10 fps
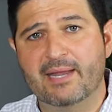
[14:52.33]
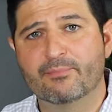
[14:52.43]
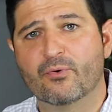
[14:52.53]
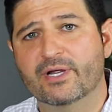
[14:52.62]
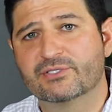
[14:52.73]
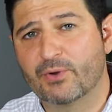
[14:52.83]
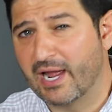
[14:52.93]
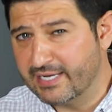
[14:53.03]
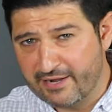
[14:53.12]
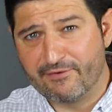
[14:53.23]
pain point. So we
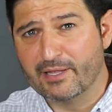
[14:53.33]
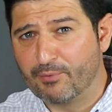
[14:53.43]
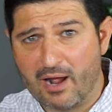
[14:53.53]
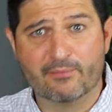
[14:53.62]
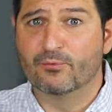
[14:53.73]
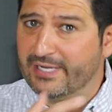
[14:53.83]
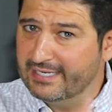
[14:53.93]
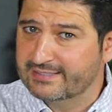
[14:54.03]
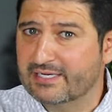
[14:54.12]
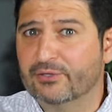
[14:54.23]
identify the problem. We
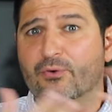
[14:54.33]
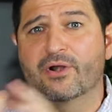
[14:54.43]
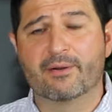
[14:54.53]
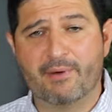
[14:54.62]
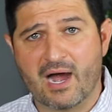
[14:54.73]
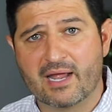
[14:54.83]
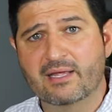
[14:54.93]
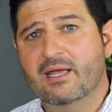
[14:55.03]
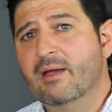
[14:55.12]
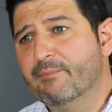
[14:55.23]
need to sell in order to
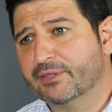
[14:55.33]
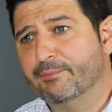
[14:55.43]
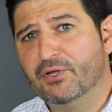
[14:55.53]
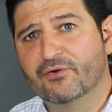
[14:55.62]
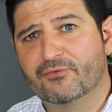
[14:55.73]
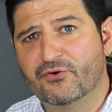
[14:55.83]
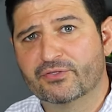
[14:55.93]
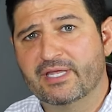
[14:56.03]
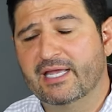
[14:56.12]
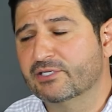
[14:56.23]
buy. But the
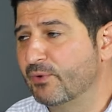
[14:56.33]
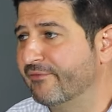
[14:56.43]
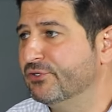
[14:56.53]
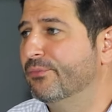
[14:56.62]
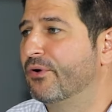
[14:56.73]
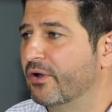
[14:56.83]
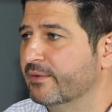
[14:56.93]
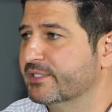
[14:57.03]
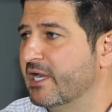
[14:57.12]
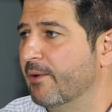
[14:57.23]
beautiful thing is we have two
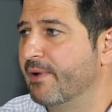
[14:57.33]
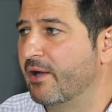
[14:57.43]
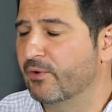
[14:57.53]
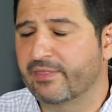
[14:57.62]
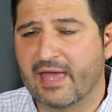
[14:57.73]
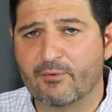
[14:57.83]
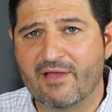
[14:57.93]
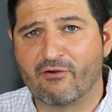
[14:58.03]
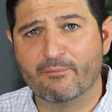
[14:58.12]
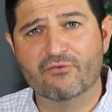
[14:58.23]
programs that help out with that.
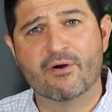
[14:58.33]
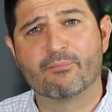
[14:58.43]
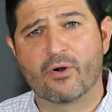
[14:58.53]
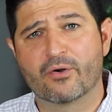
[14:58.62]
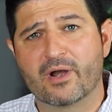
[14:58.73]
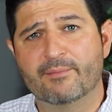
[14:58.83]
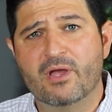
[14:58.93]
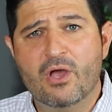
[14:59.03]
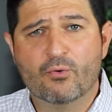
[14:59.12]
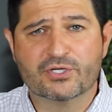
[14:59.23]
We have our move up program,
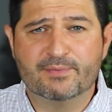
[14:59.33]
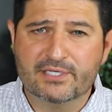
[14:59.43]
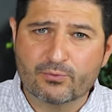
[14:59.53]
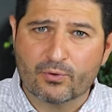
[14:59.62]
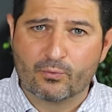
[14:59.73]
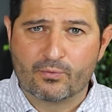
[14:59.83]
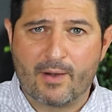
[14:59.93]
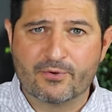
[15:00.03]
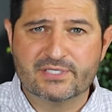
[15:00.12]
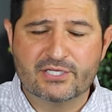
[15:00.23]
which means we'll
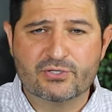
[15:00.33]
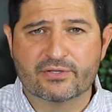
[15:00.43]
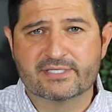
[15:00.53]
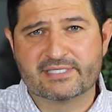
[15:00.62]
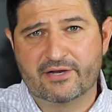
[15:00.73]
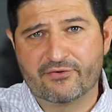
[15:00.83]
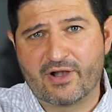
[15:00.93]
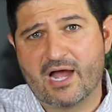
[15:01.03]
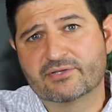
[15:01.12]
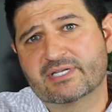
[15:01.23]
represent you on the sell of
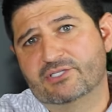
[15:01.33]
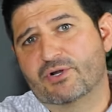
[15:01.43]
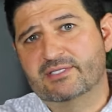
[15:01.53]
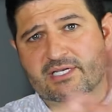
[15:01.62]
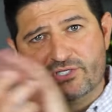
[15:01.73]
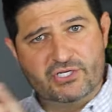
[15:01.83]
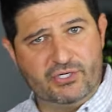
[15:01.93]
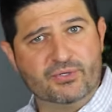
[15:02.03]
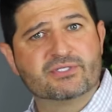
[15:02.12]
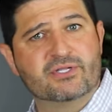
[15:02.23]
your house and transition
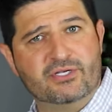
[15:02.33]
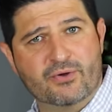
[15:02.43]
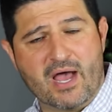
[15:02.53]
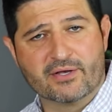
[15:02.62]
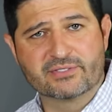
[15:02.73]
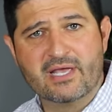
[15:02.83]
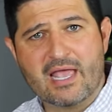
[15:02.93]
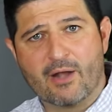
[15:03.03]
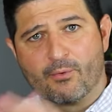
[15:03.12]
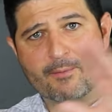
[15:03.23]
you into the new house
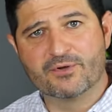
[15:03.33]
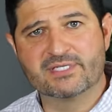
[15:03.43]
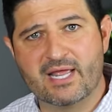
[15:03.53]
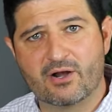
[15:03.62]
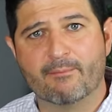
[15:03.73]
and represent